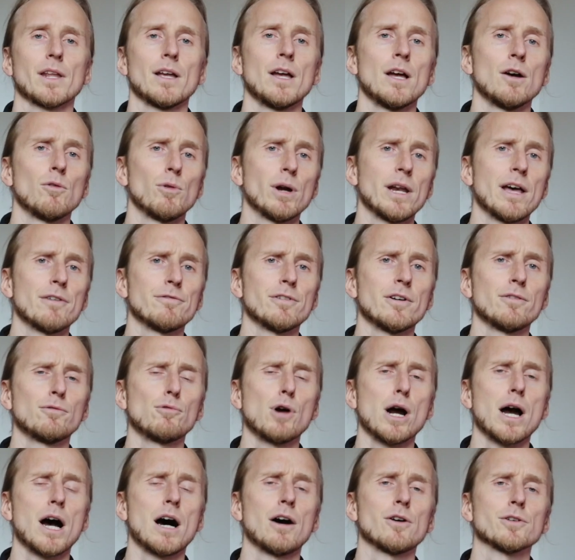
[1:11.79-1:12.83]
Whenever we're
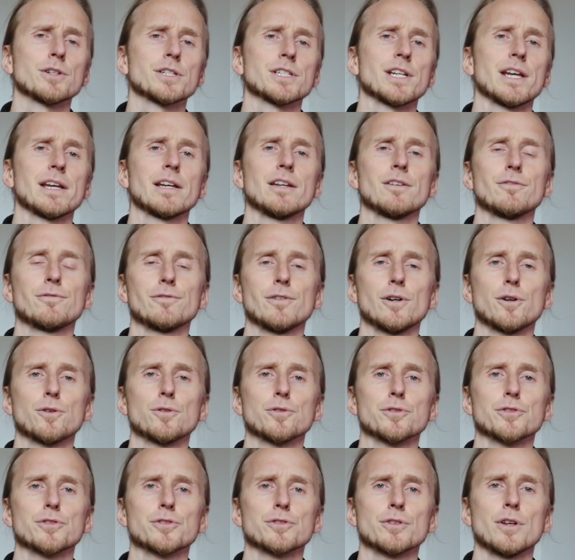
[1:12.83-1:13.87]
out taking
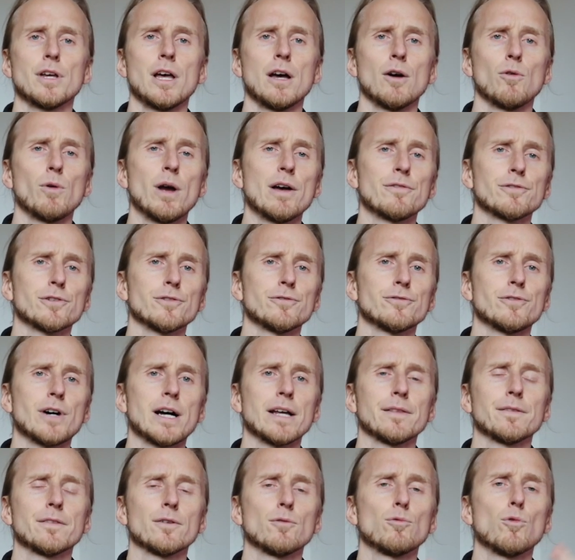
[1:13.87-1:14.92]
photos, we have to
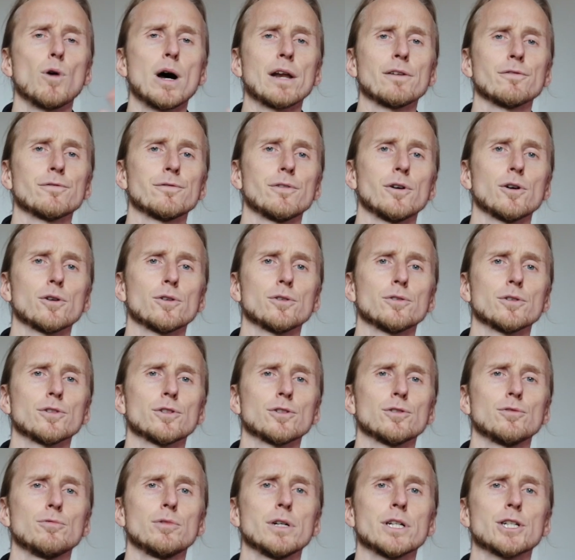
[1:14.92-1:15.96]
find the one photo
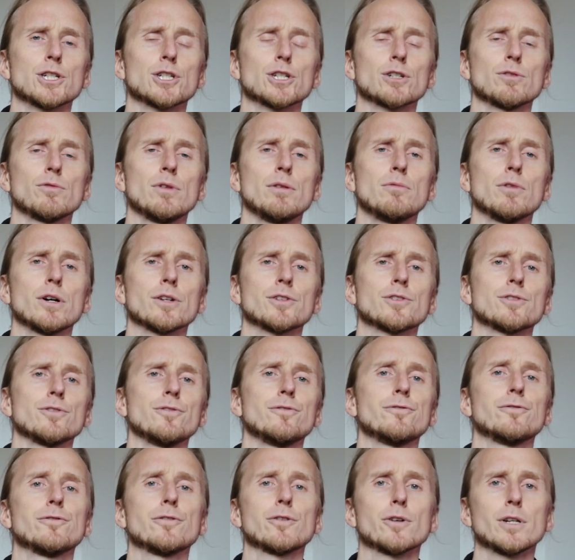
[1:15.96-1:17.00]
to which we want to
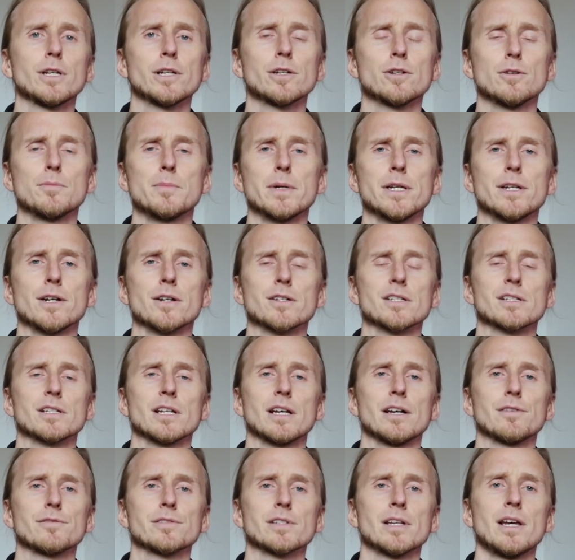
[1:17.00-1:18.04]
fully commit
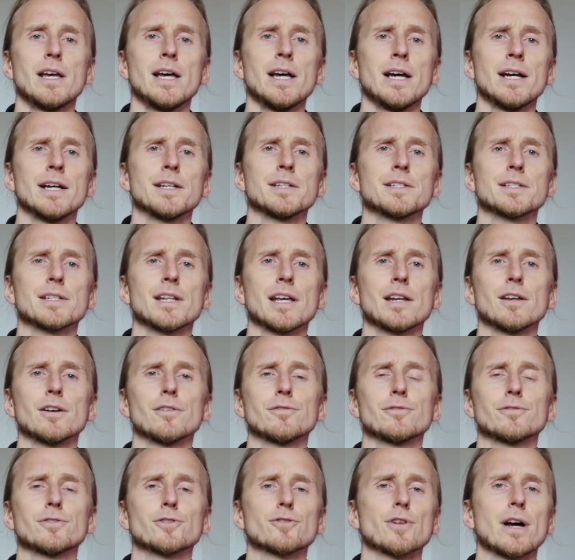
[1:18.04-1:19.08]
ourselves, instead
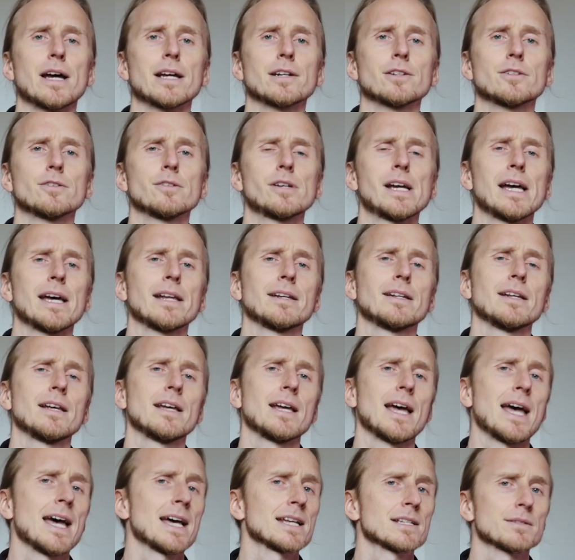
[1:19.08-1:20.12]
of trying to get
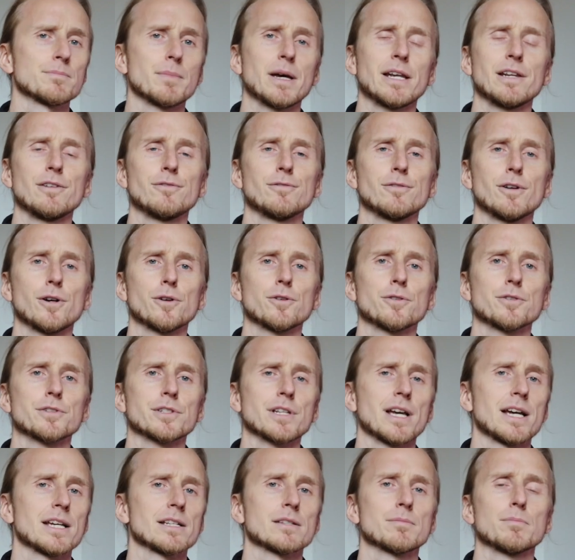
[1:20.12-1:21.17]
as many photos
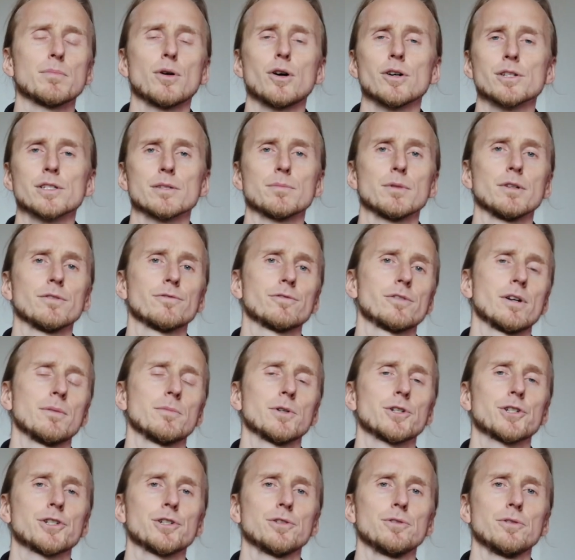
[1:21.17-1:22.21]
as possible from a
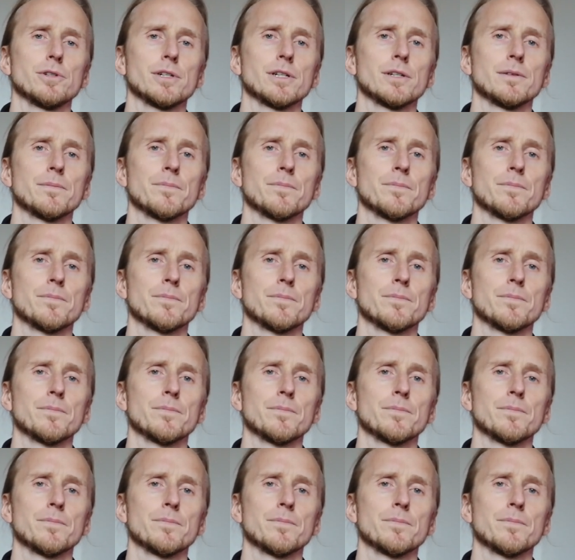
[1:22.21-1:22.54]
shoot.